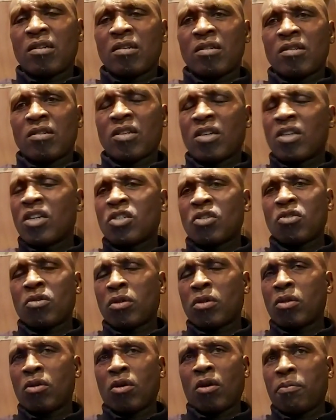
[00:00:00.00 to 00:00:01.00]
Nigel, it's
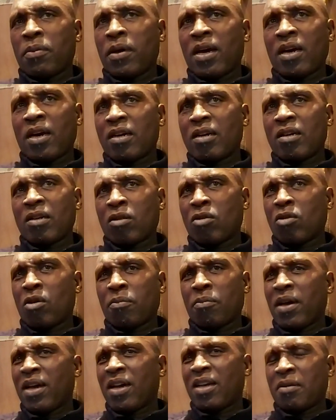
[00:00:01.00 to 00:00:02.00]
not about
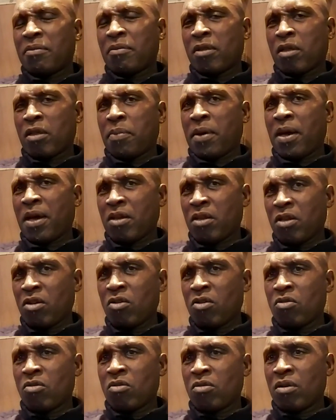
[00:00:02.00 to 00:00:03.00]
them, it's about
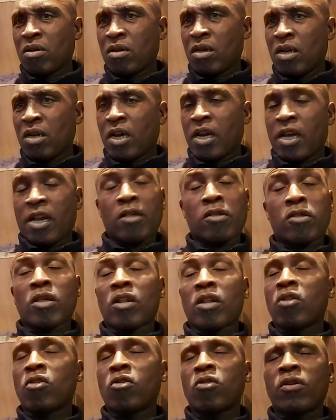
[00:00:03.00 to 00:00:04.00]
you. And I said,
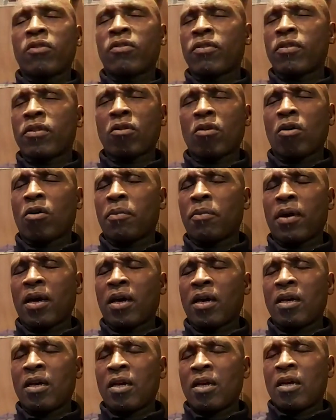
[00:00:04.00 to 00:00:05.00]
Lord, if
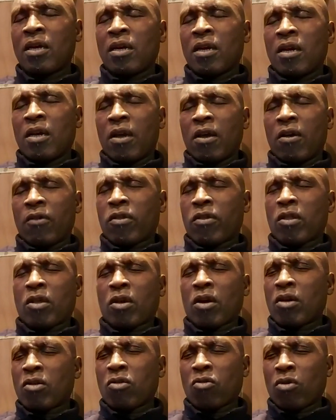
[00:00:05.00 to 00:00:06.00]
this
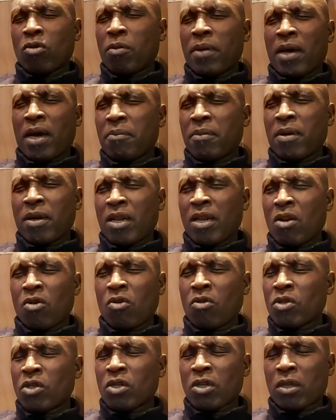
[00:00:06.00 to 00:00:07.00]
guy's all about money,
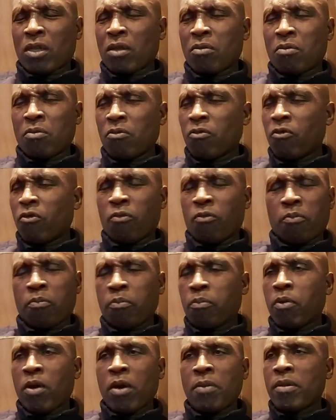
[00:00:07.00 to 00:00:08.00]
Lord, just
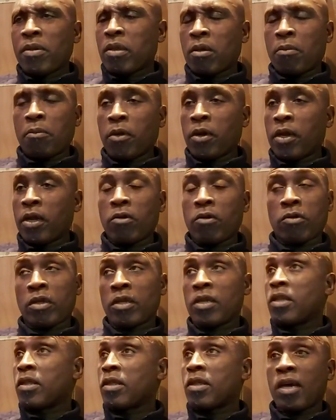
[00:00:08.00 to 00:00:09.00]
bring me somebody else
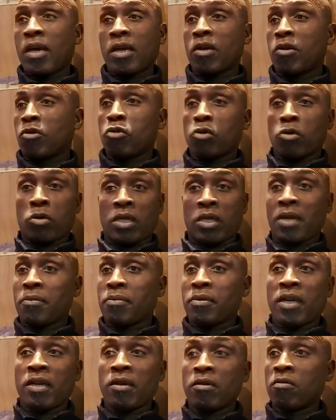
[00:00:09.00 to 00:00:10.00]
in this Akio, just
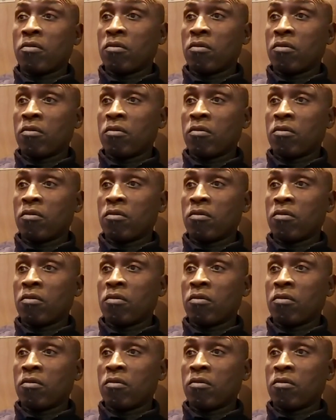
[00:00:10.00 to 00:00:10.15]
stepped in.